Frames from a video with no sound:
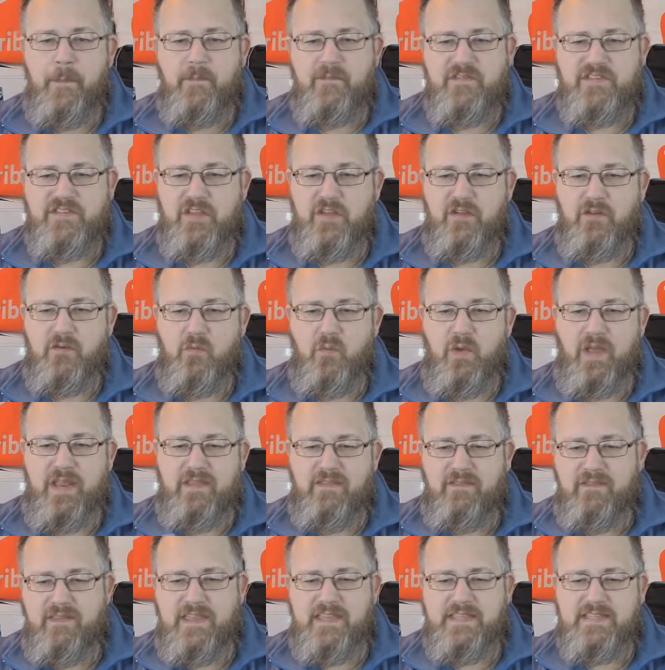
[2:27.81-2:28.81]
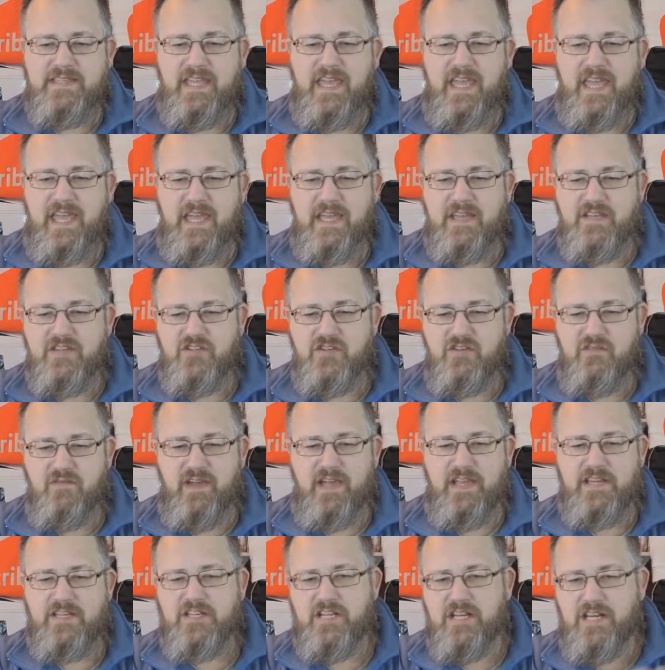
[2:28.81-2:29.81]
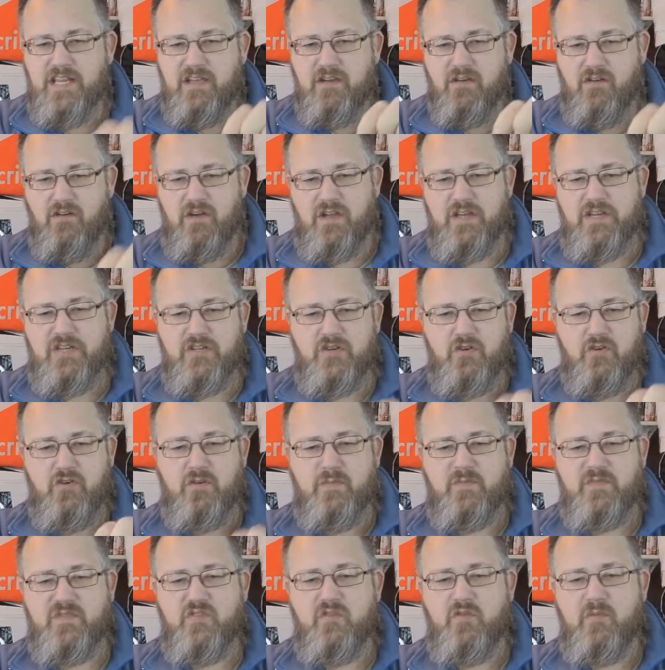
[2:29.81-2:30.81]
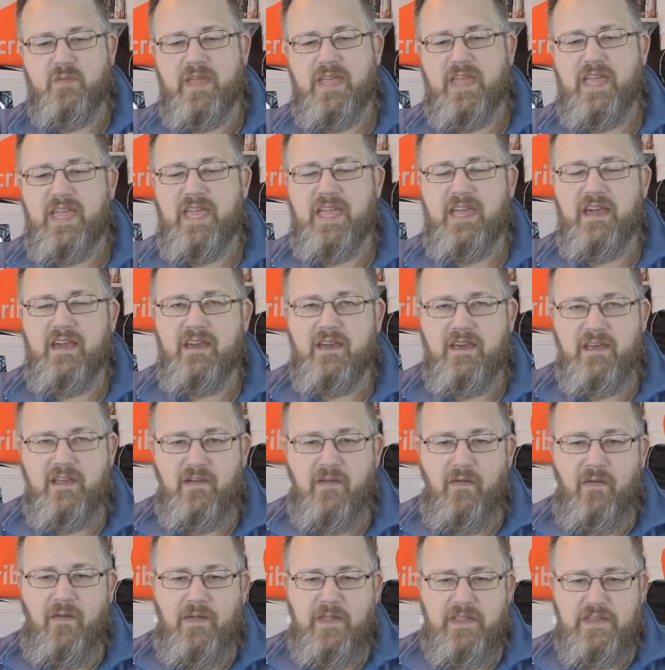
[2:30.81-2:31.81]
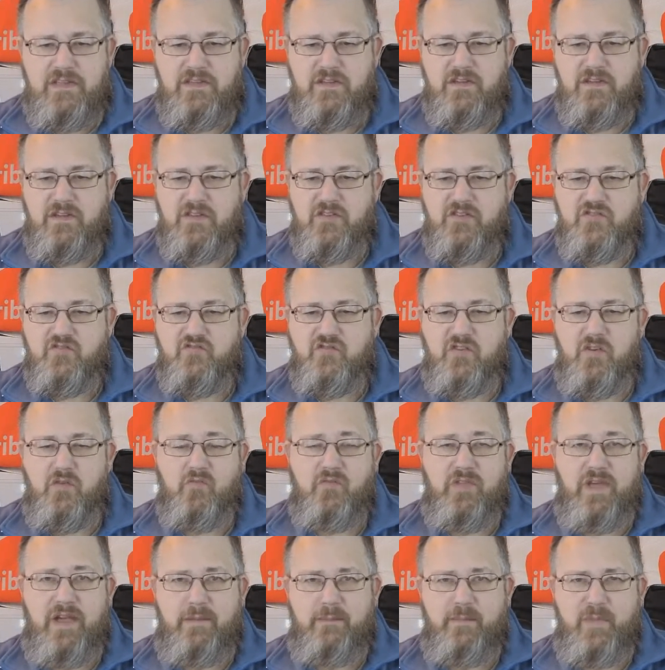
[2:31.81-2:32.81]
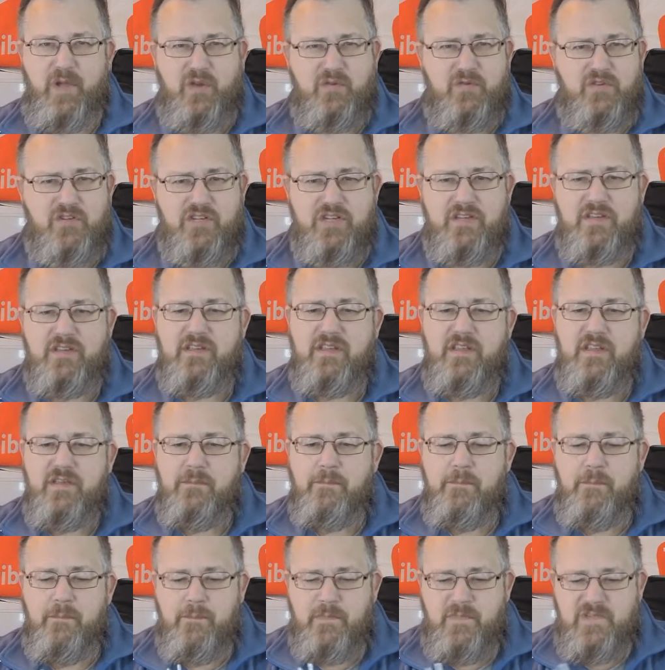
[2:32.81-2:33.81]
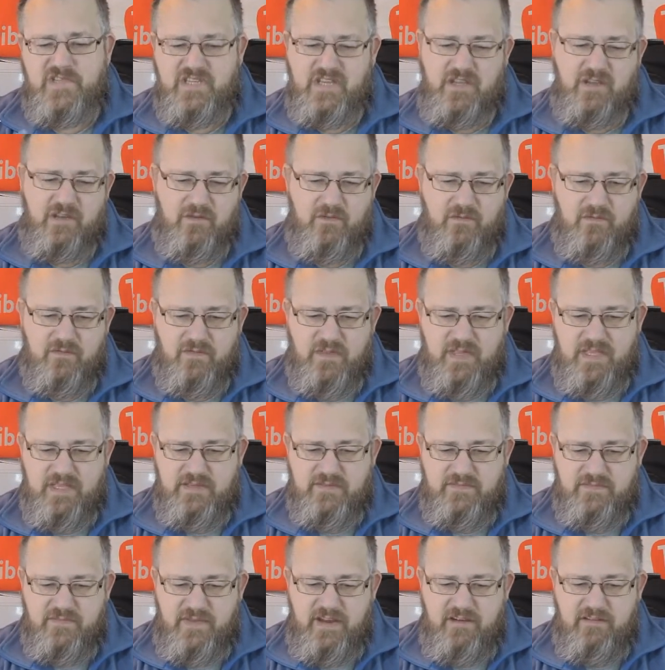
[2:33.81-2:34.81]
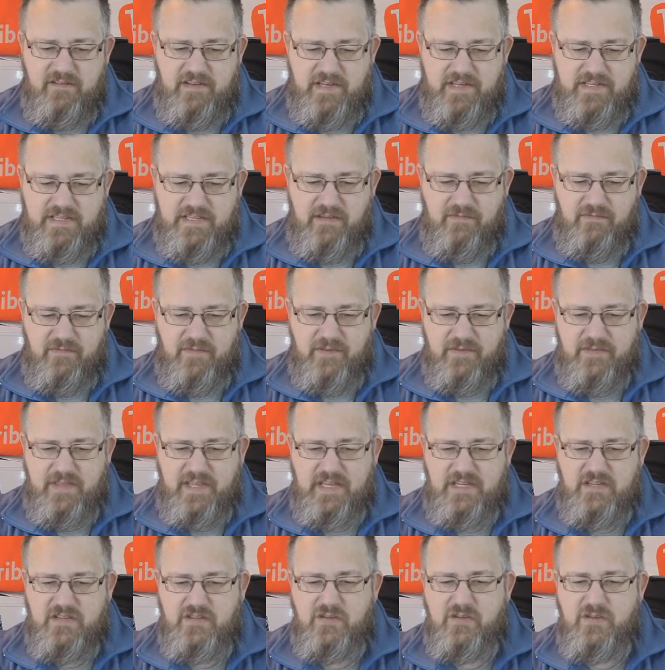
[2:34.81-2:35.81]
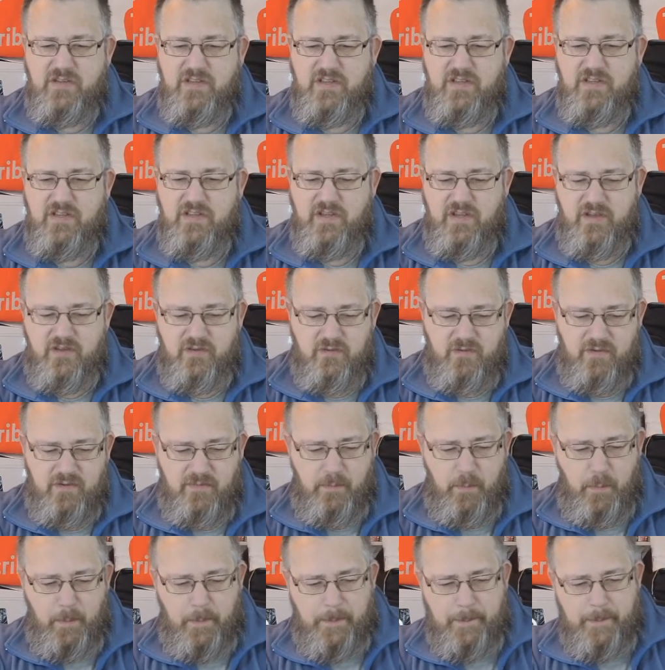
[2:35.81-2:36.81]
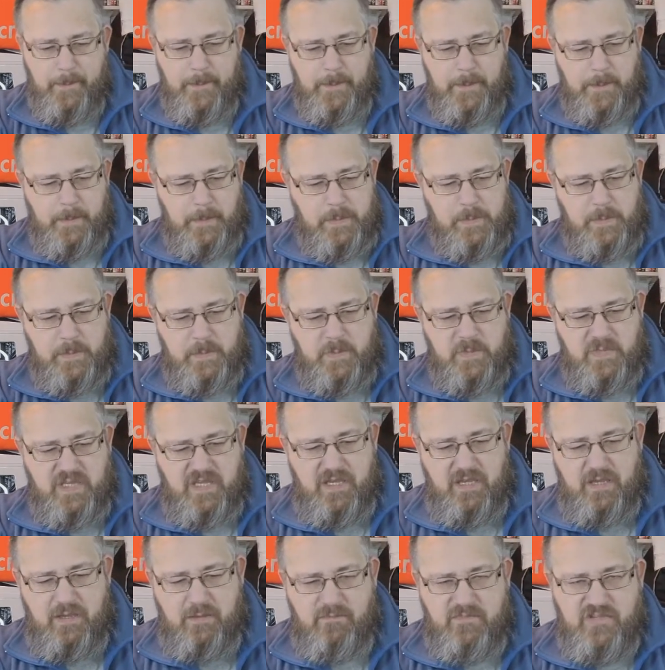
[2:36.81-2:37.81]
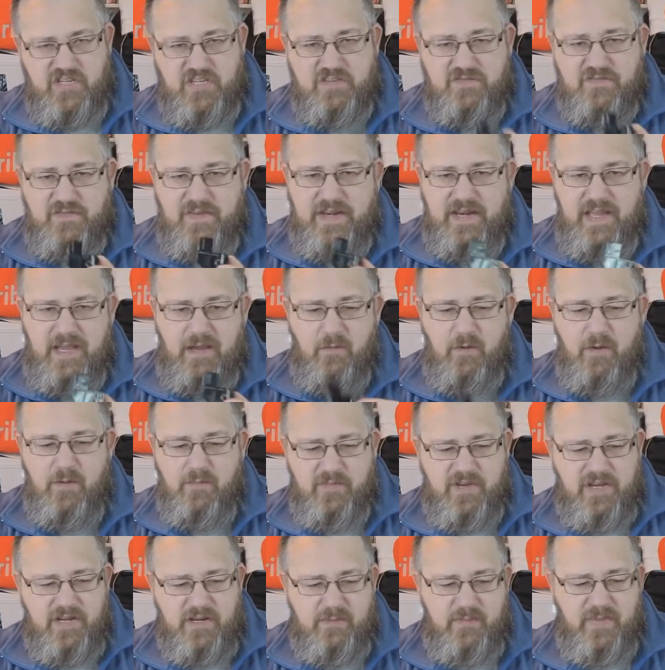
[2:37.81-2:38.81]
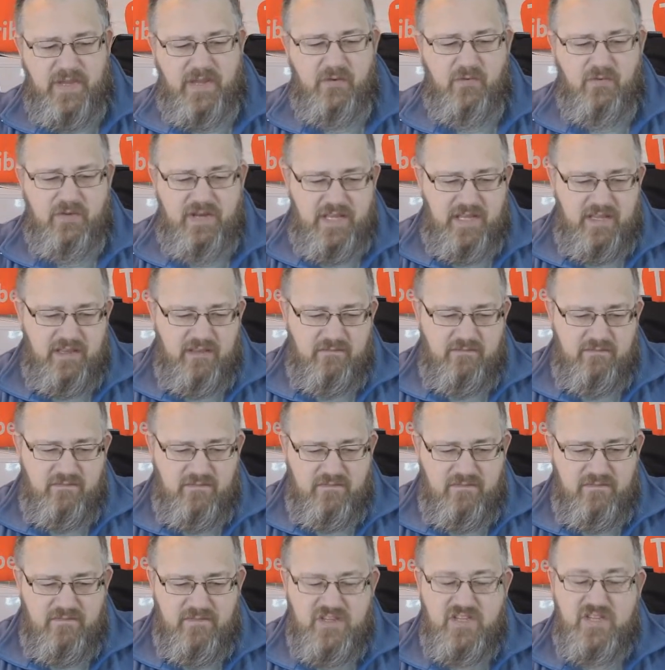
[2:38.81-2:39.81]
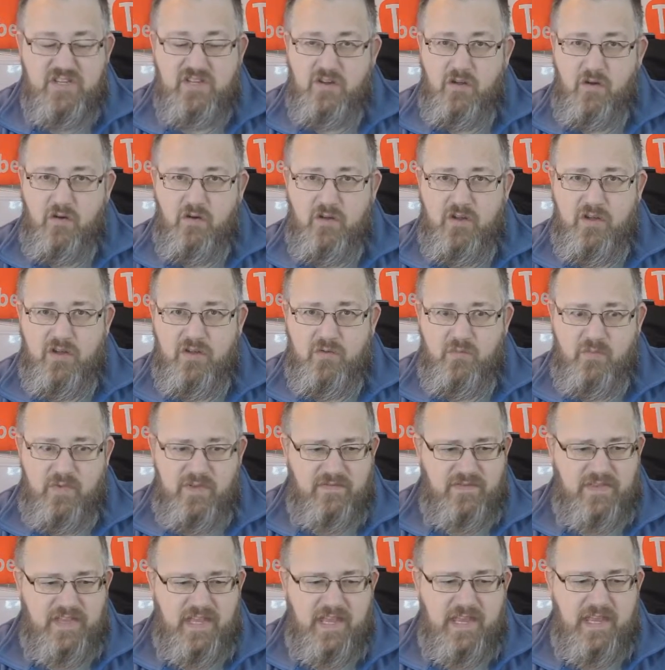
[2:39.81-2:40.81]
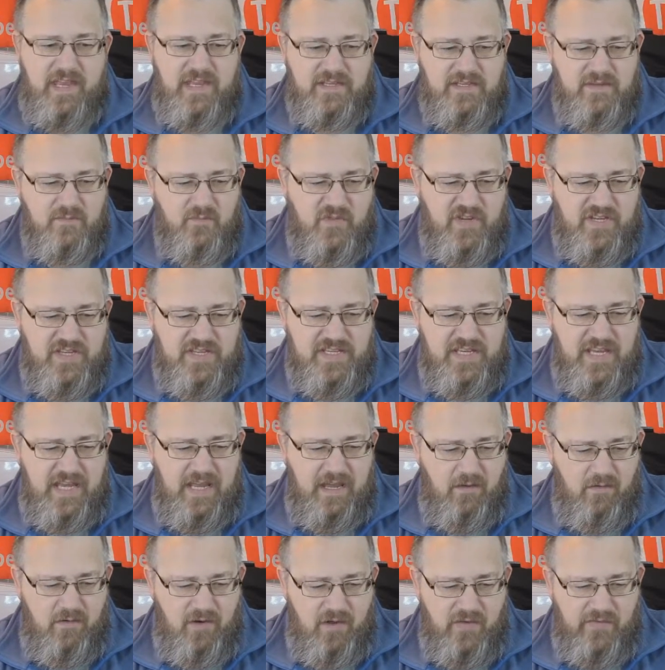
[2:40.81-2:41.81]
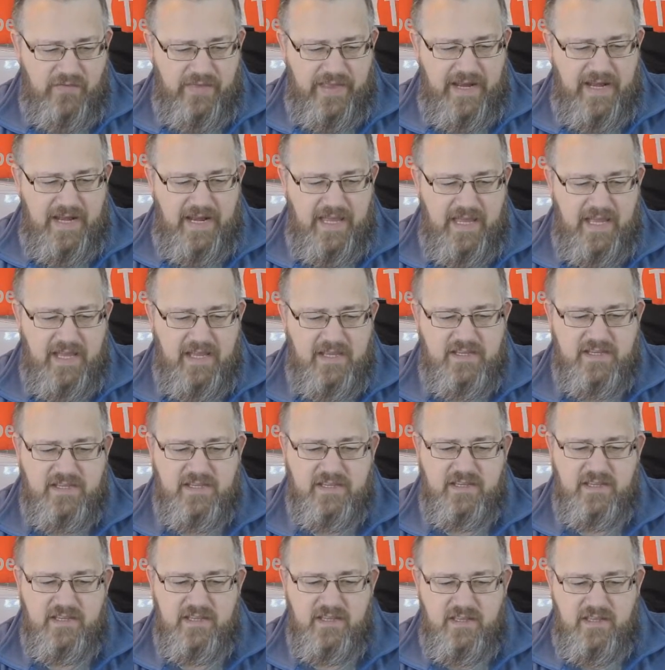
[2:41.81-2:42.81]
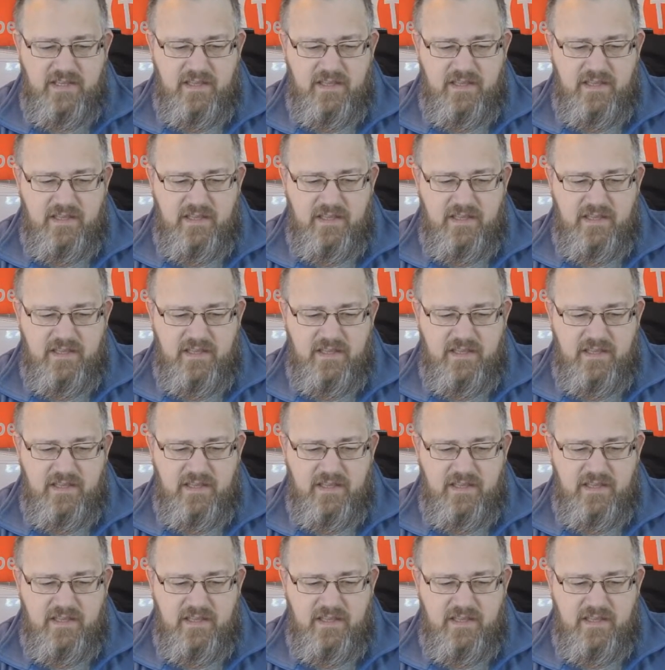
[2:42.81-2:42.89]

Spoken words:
So when this kicks, you've actually got a shock absorber here to control that motion. So there's various different things you can do. Just for now I'm going to build it stock with these, and we'll see how long they last.